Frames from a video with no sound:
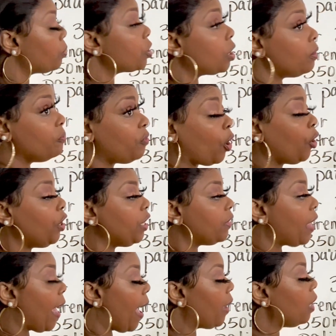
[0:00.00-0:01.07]
converting
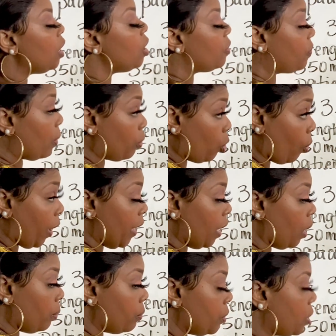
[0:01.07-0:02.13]
that from
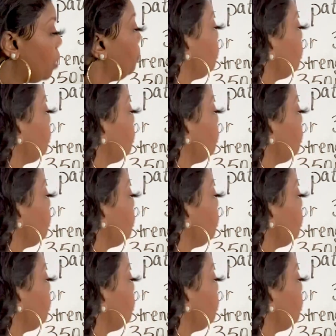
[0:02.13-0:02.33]
grams.